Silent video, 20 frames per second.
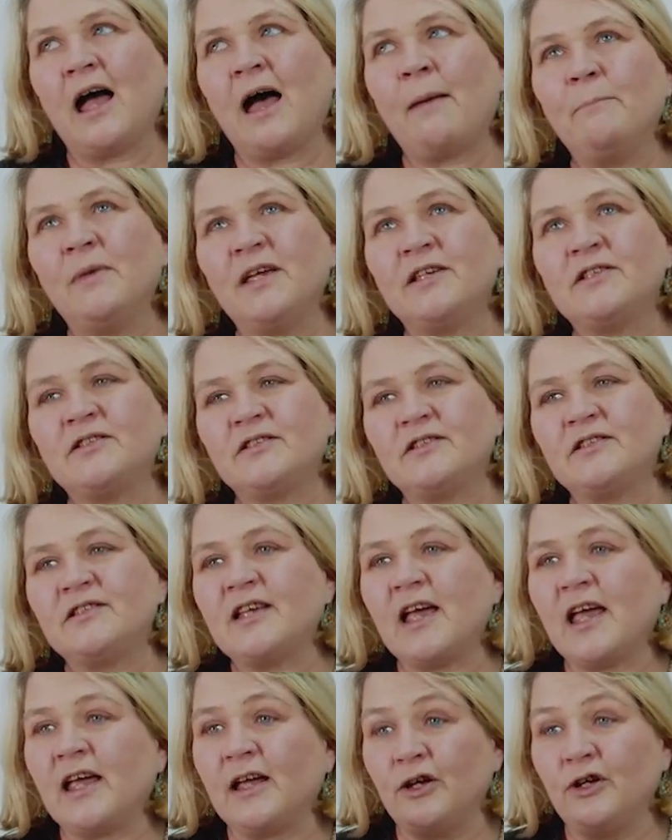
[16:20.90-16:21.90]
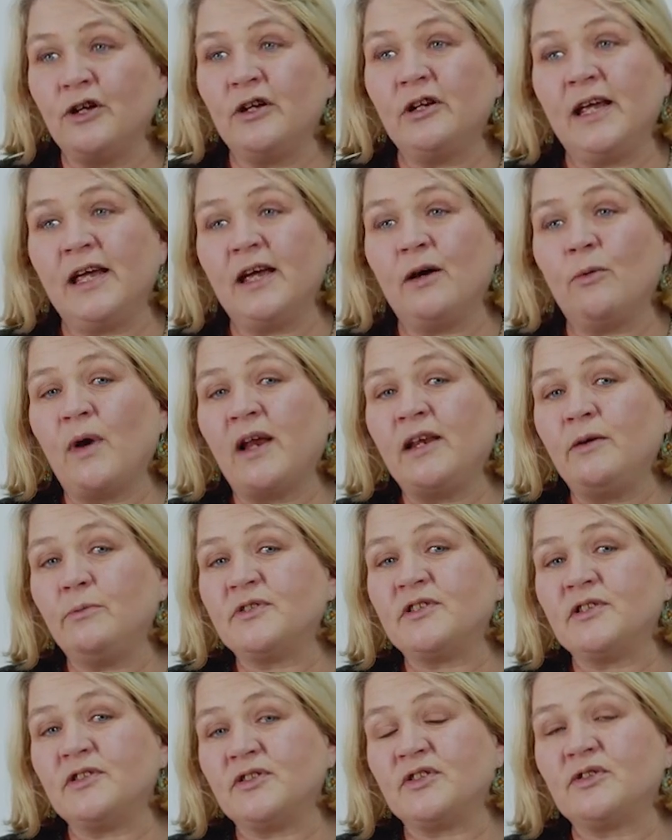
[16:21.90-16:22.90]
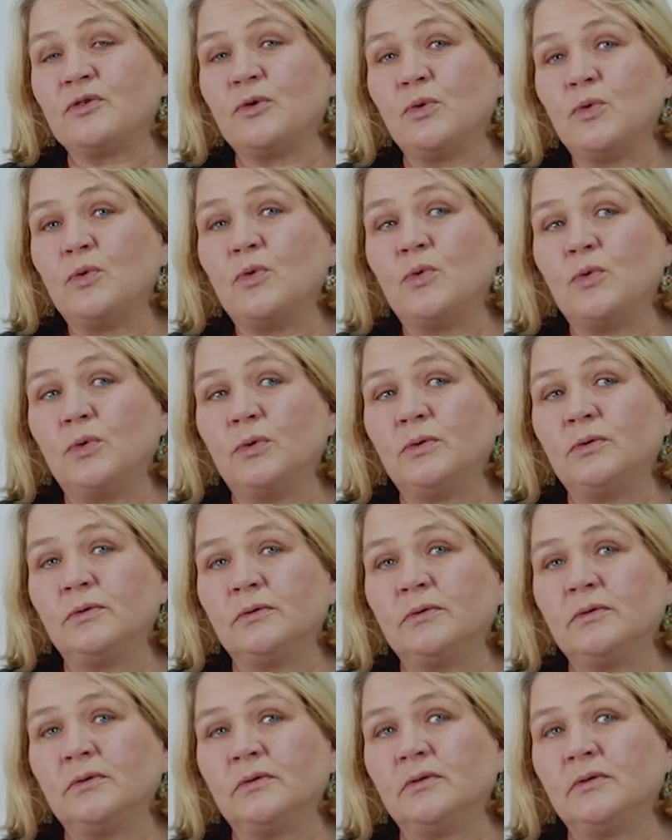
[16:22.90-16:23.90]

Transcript: missed saying earlier, when he was at school,